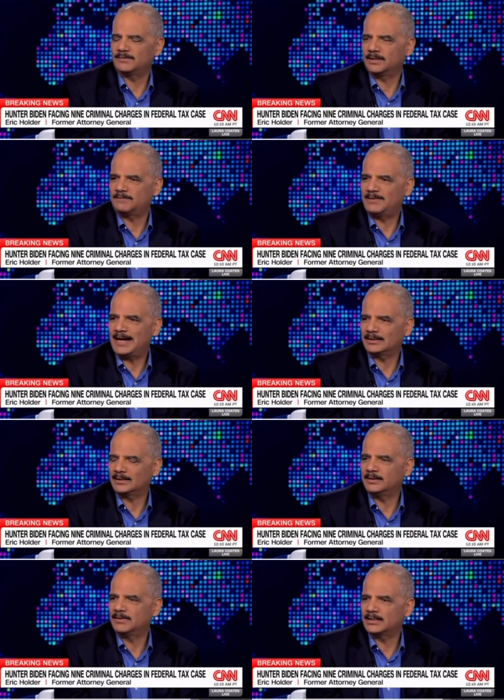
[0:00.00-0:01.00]
the fact that
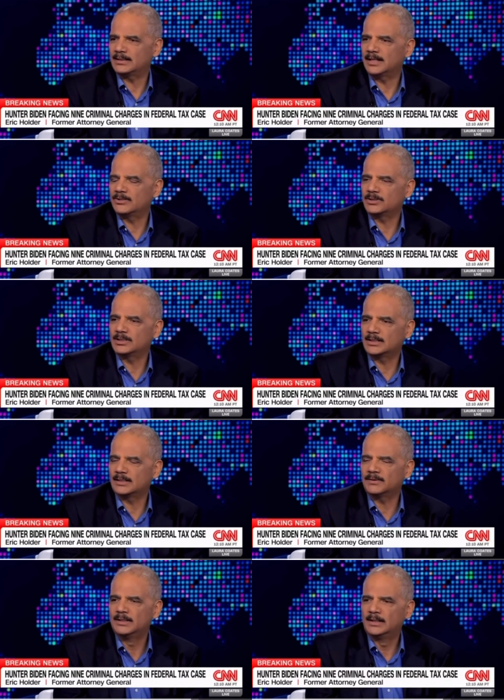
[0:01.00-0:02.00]
the investigation itself